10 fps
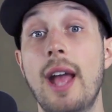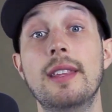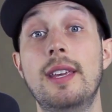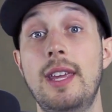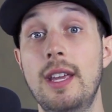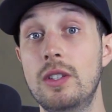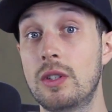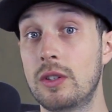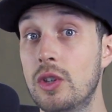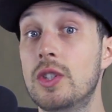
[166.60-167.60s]
and the
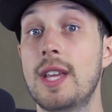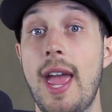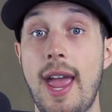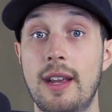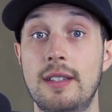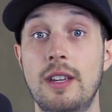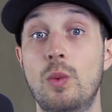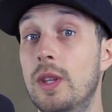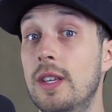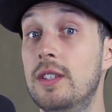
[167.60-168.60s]
kids are just
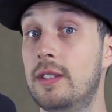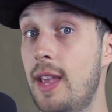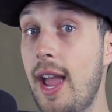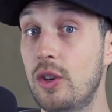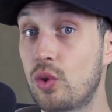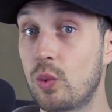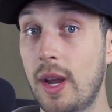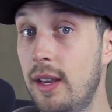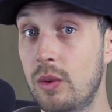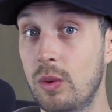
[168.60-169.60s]
acting with
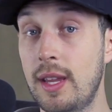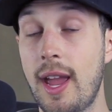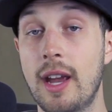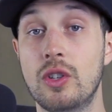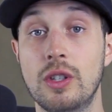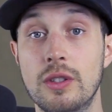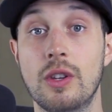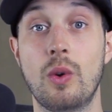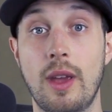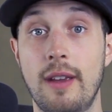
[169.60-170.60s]
exaggerated
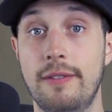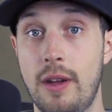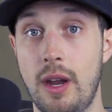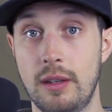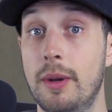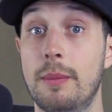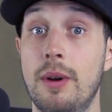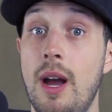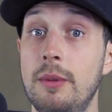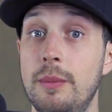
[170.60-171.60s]
reactions. Okay, fine. But a
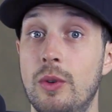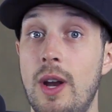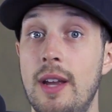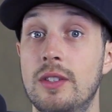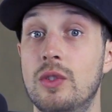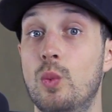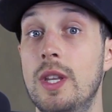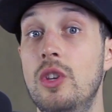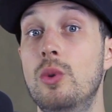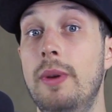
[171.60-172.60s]
problem arises
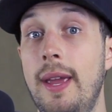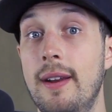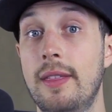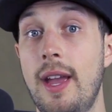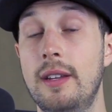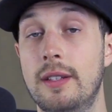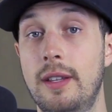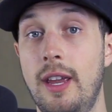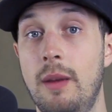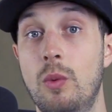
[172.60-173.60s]
when you pair that
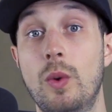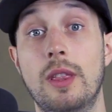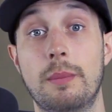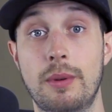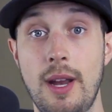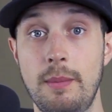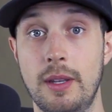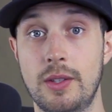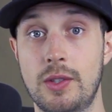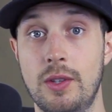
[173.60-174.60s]
claim with the
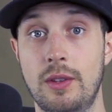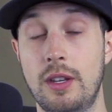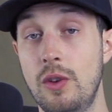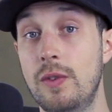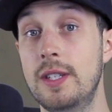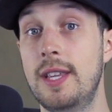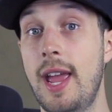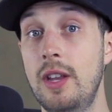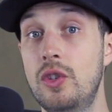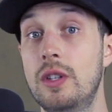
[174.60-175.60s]
premise that you've
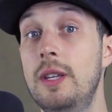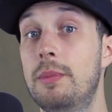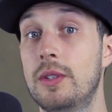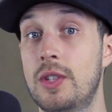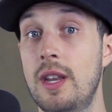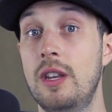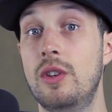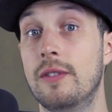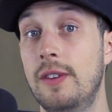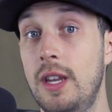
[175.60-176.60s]
intentionally presented
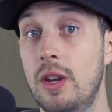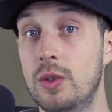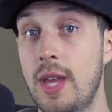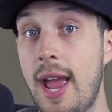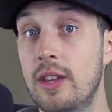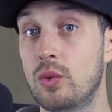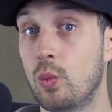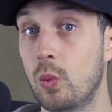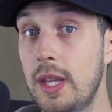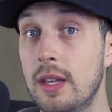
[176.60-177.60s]
your videos as
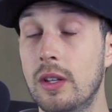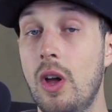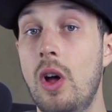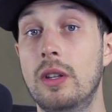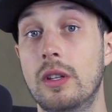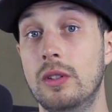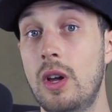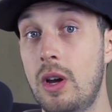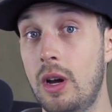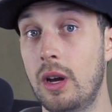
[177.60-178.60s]
real all
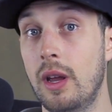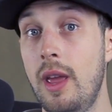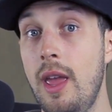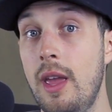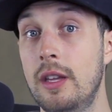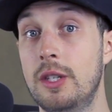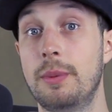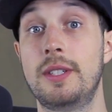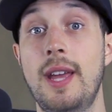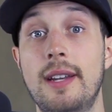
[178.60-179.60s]
along to
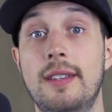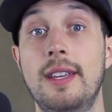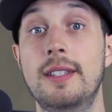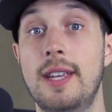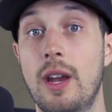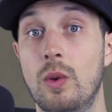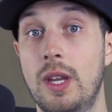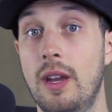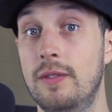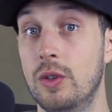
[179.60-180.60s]
protect the
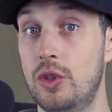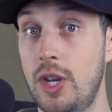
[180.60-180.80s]
integrity of your